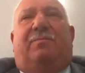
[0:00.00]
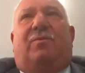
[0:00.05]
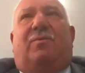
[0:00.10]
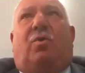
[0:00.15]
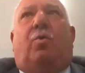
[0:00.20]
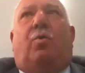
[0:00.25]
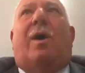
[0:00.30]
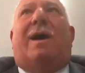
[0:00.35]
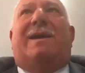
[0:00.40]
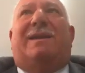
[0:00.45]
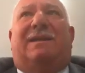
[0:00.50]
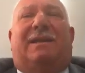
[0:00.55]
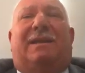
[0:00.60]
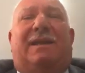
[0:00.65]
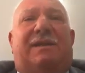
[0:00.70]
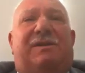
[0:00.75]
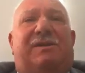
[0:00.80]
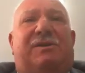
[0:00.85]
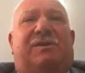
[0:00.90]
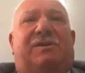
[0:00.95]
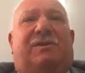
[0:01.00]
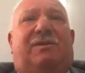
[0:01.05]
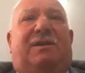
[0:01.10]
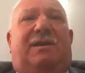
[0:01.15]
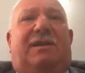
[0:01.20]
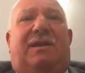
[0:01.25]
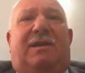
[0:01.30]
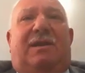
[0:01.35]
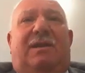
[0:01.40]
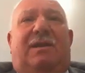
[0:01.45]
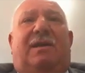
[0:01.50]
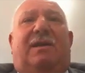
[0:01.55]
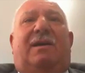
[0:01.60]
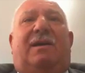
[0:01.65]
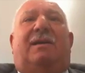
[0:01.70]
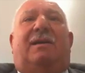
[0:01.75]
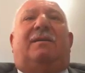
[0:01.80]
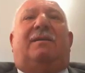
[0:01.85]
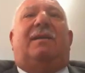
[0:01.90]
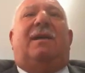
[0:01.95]
quite less
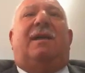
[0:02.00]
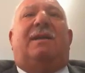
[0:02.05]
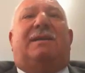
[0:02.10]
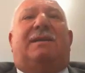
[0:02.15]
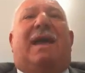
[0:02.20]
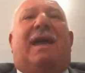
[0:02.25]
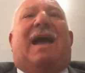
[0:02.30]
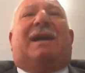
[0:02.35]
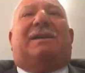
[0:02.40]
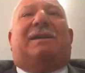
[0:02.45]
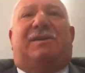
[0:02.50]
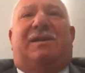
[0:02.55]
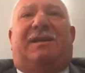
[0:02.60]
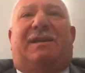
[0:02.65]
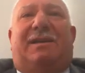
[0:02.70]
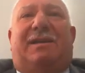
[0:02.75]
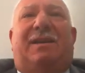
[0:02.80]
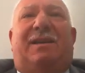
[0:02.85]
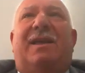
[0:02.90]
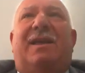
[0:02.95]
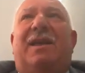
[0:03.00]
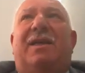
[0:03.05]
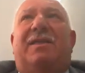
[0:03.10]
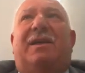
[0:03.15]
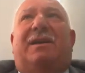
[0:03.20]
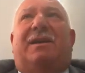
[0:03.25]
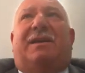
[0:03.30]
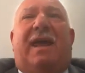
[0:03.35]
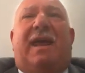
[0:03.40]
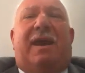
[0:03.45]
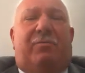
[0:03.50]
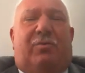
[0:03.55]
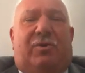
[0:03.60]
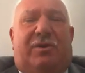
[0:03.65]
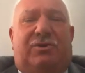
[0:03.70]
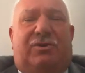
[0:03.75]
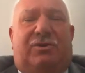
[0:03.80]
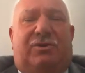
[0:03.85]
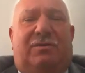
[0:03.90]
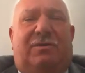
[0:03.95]
taxing than
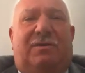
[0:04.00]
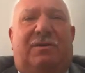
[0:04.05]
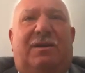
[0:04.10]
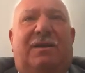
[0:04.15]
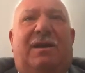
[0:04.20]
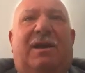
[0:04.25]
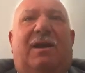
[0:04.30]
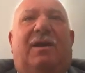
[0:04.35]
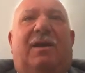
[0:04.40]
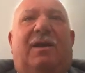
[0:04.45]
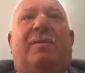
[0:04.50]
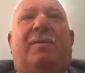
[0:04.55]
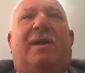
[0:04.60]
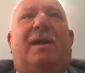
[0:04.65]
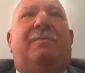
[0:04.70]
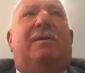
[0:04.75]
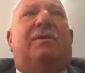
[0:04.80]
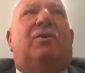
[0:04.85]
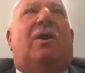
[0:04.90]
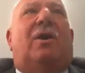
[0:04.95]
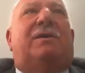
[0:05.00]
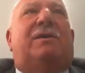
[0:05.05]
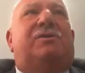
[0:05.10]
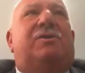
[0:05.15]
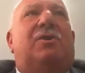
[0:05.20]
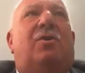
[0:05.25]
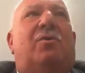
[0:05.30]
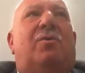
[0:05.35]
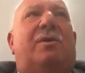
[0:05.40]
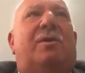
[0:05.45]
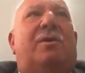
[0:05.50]
Cambridge, maybe not so